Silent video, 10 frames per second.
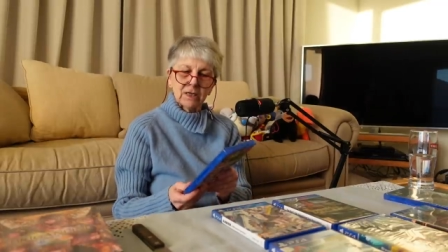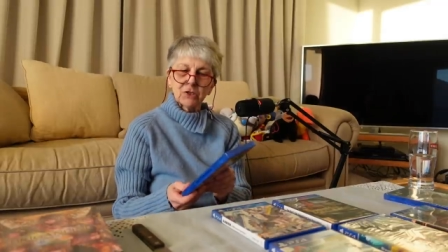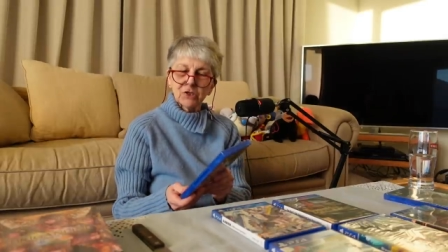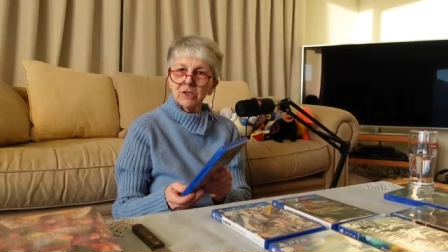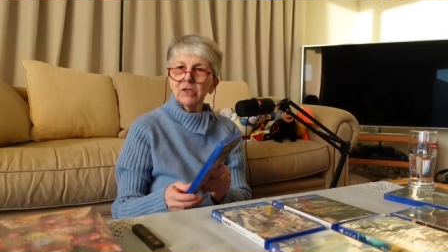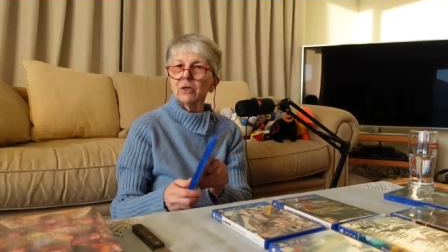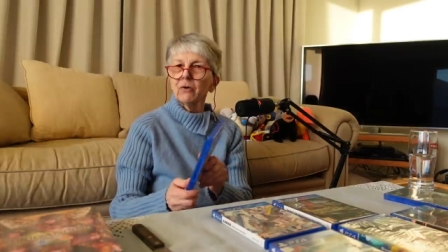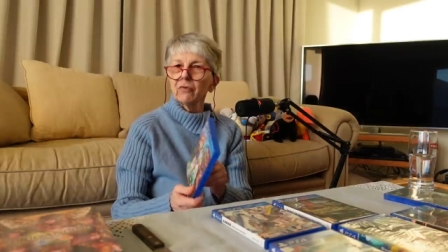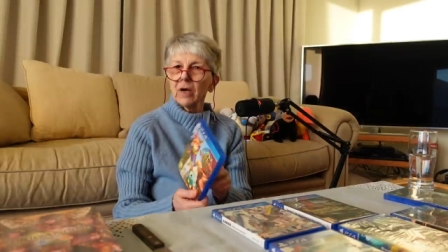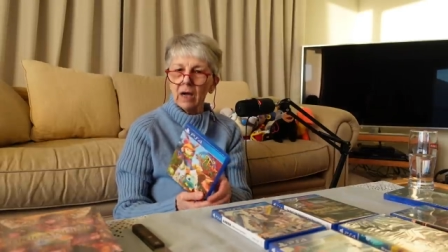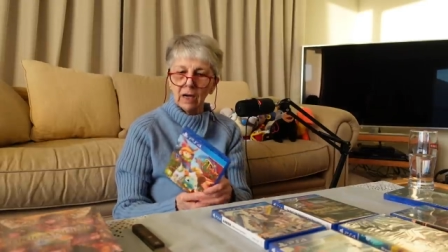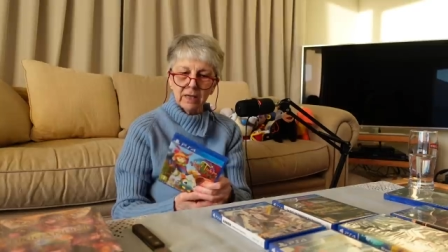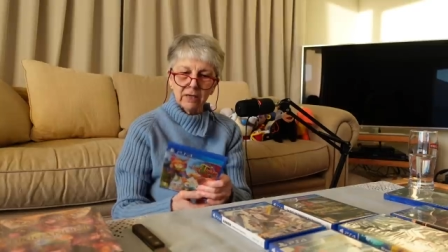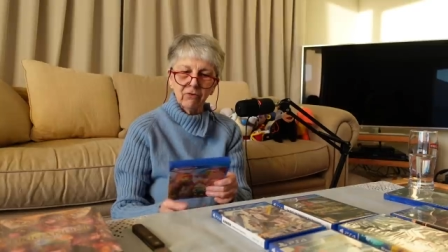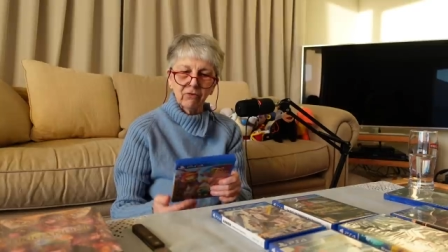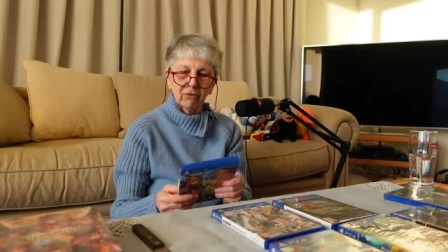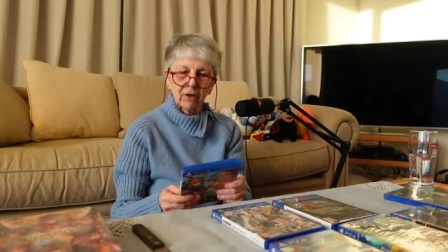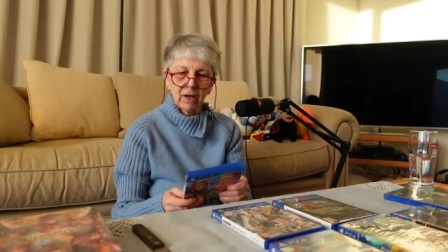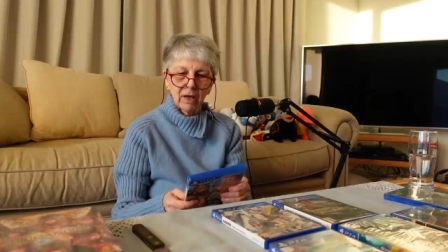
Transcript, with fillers: City of Colors.